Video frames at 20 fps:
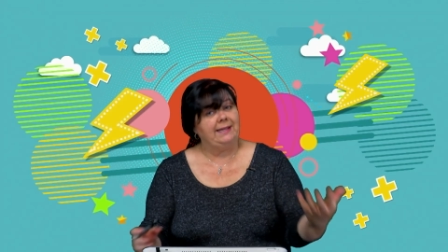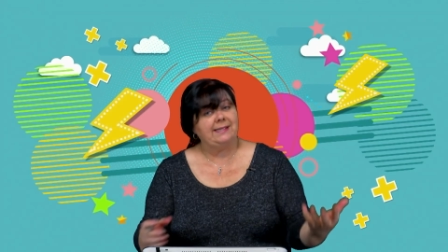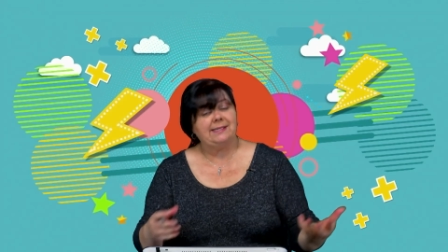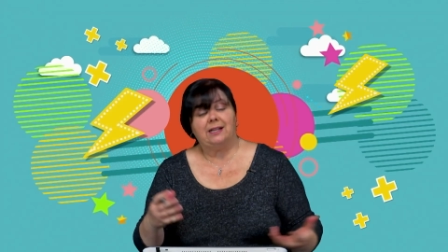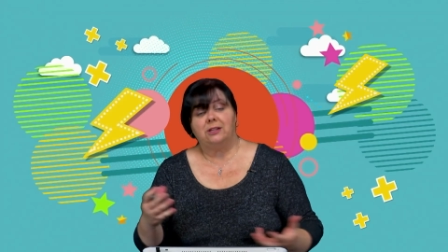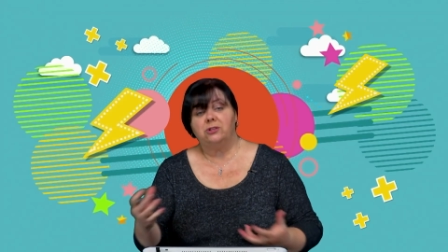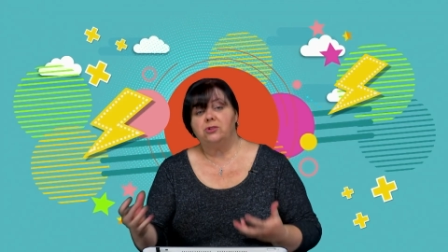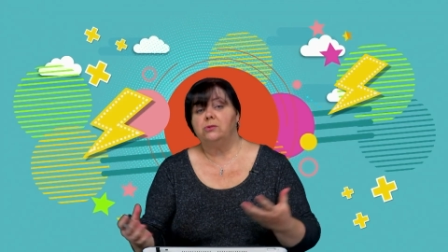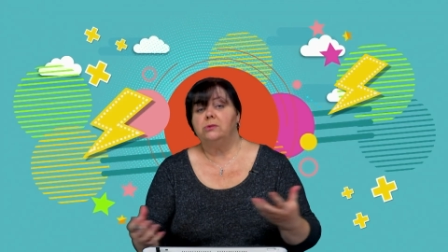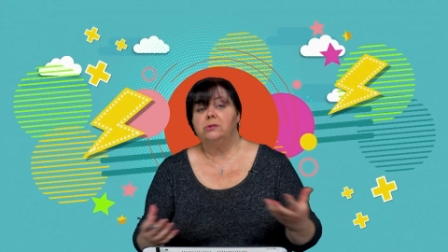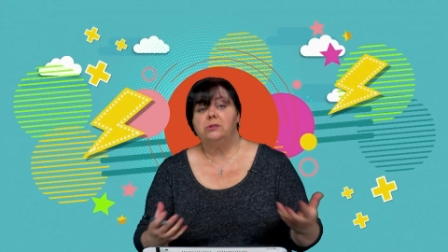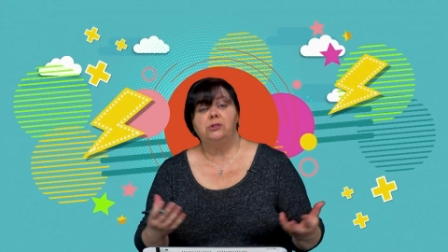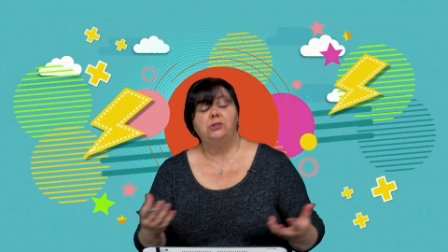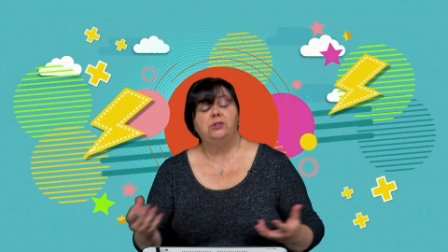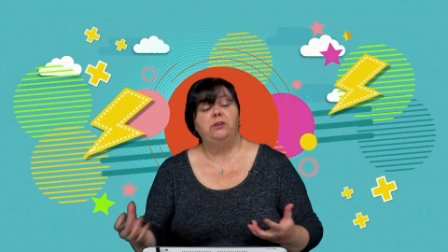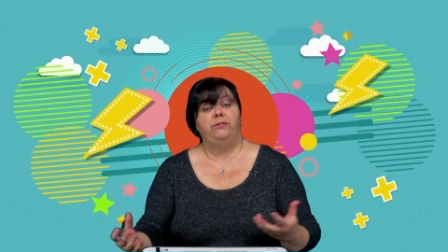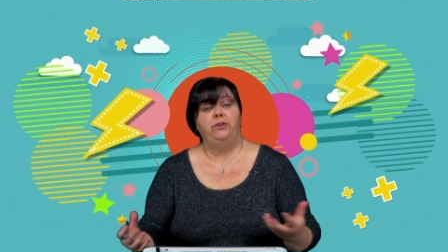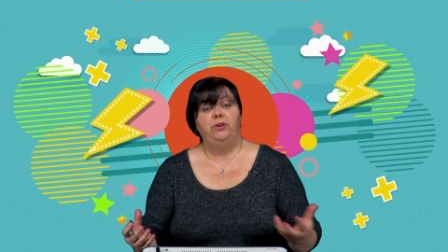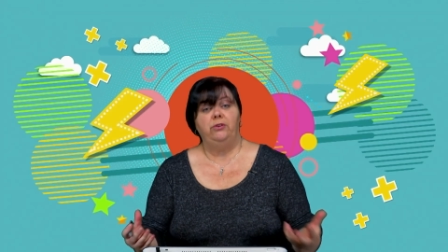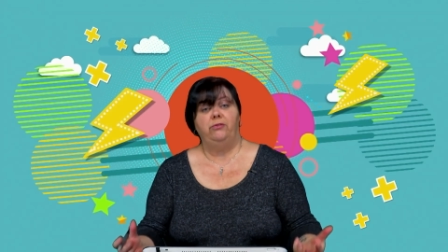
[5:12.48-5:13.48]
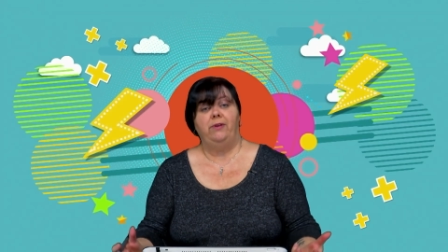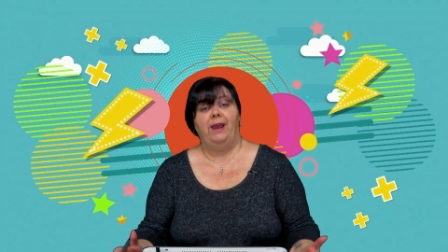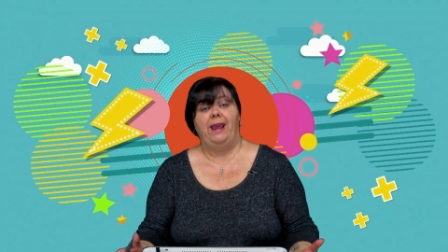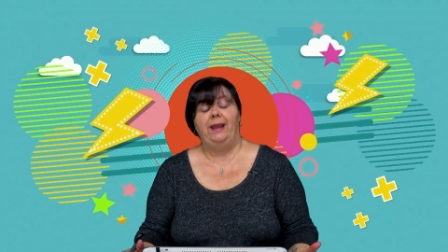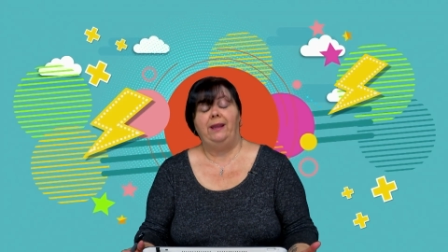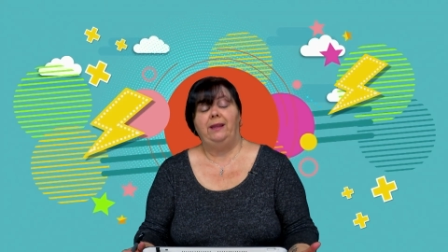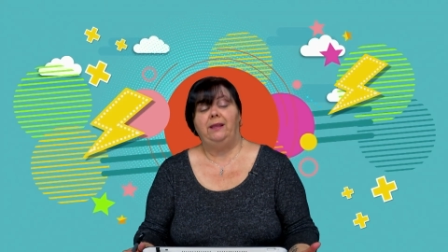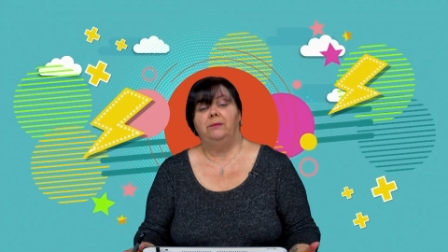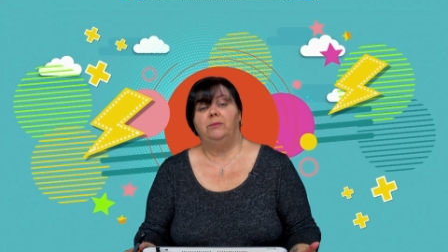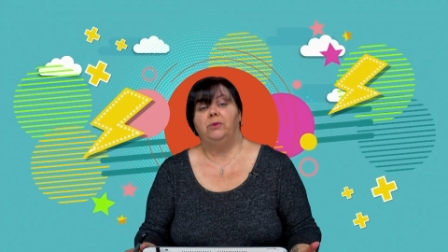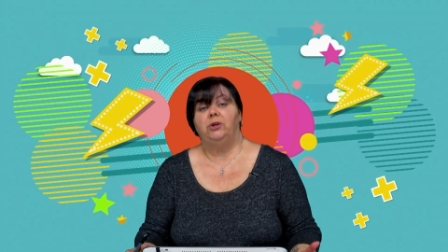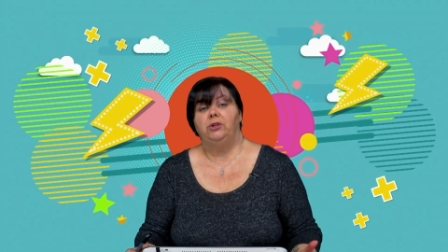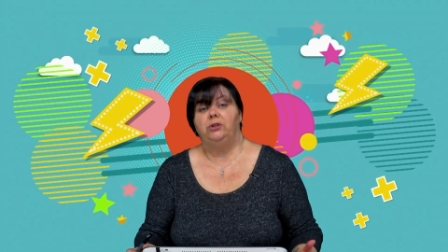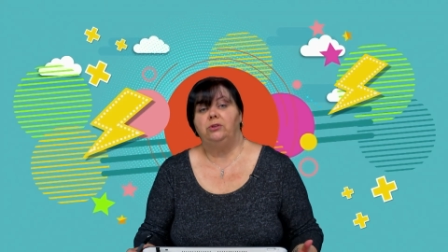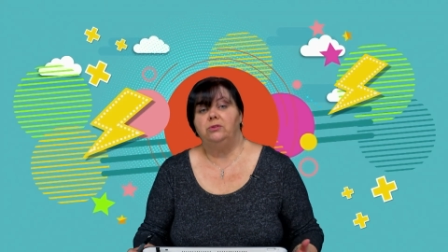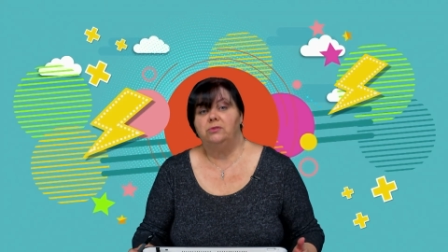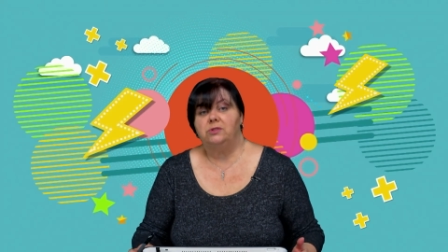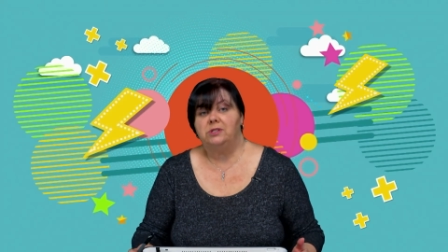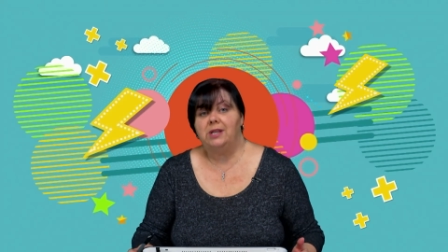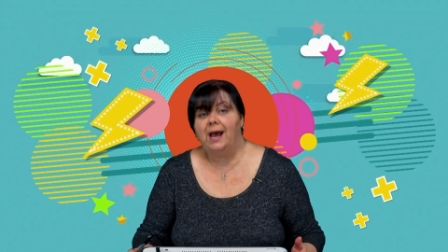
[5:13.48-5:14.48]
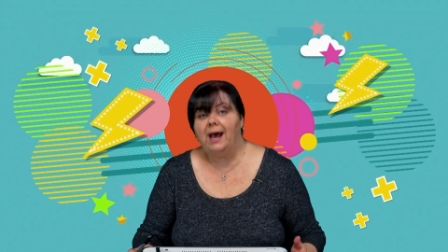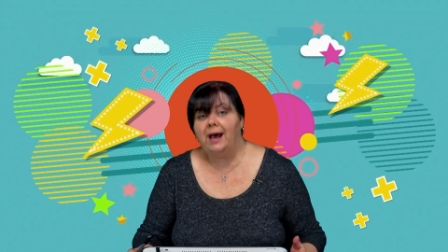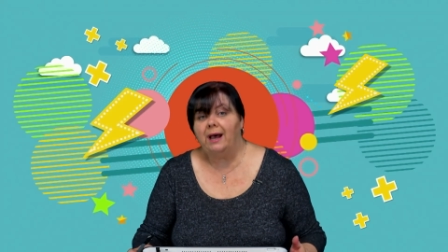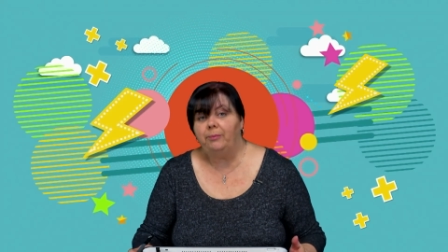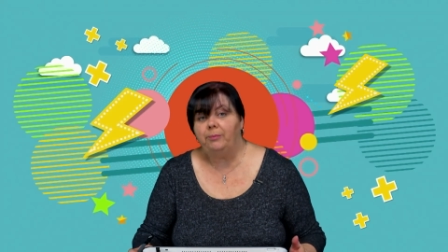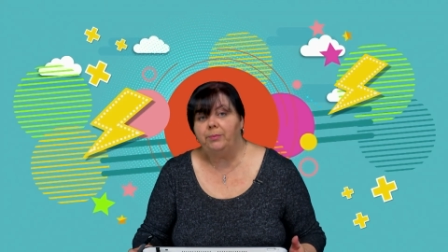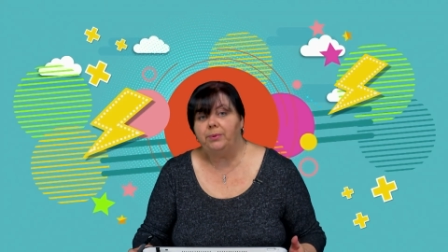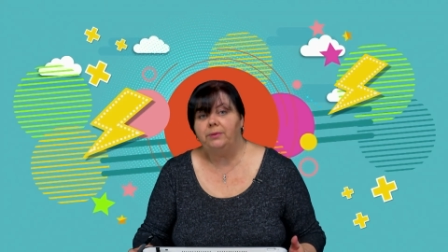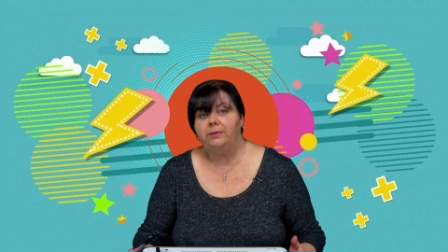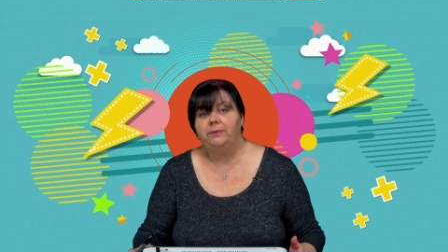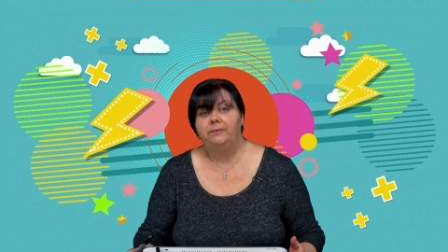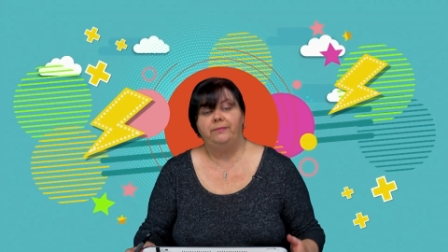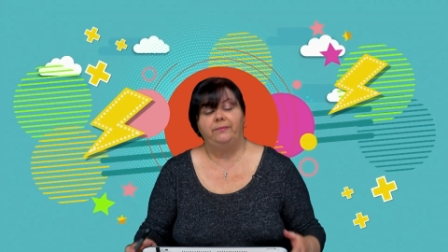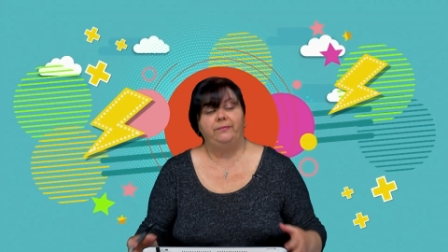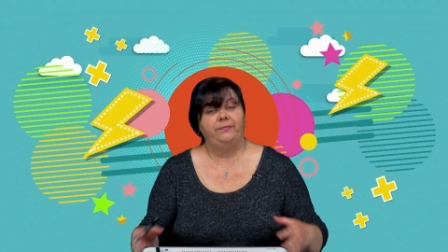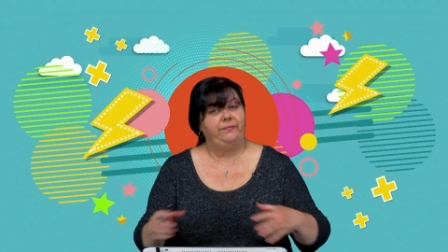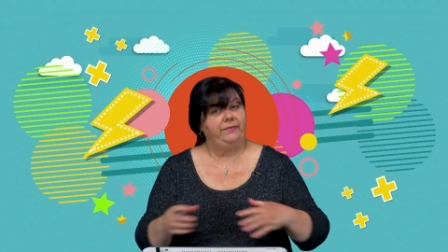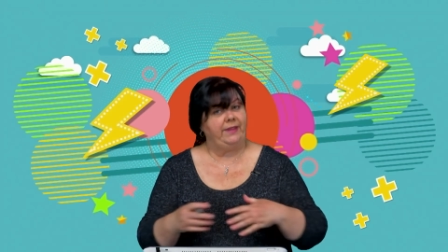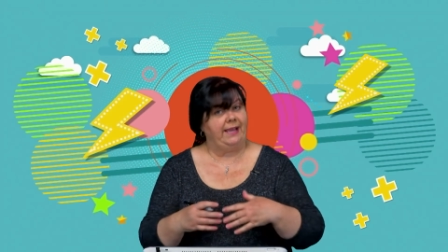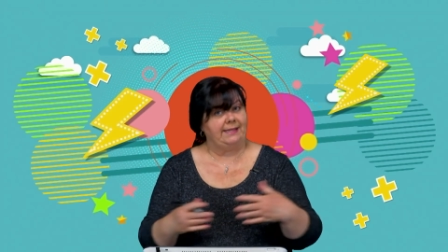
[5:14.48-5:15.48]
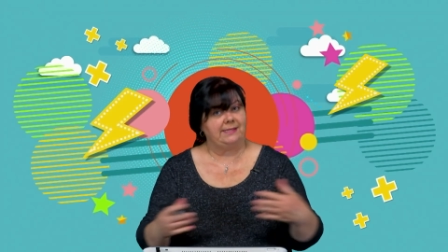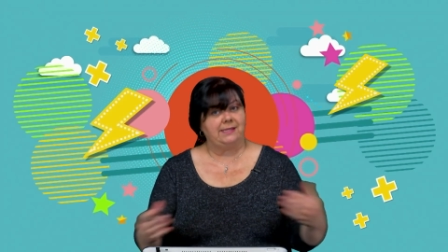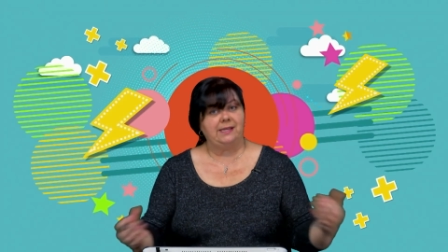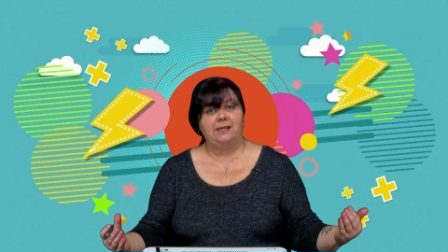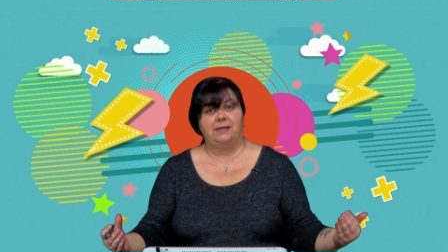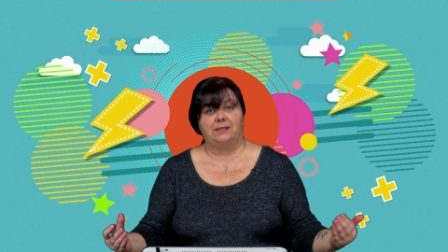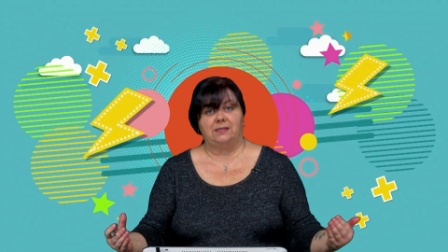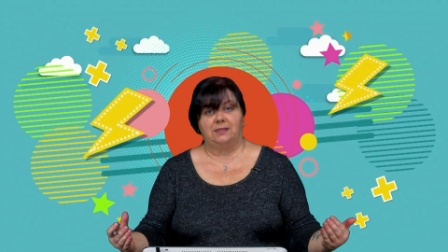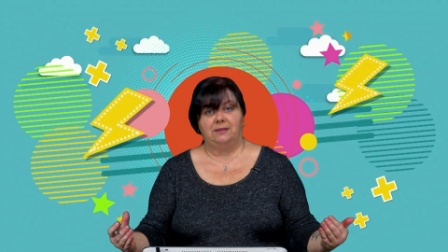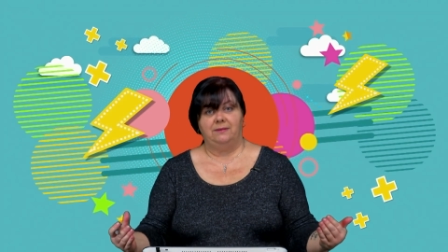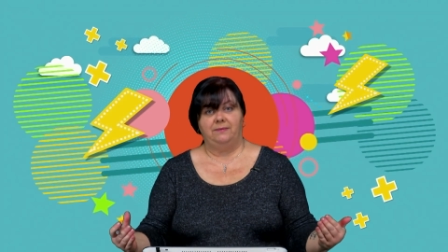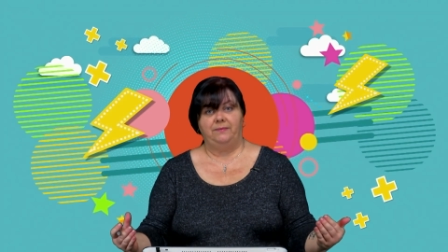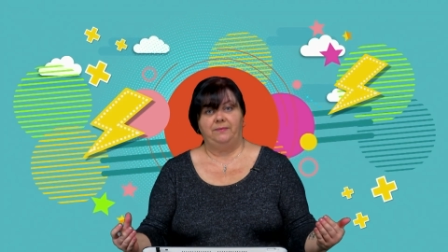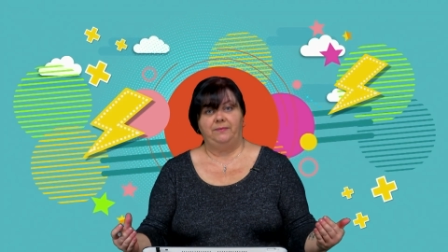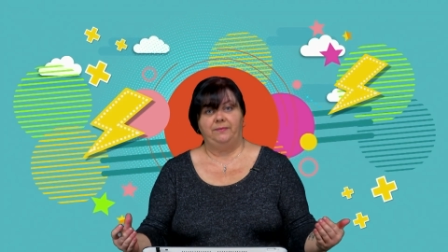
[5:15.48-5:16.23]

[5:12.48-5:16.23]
once our sources of uranium are used up, that's it.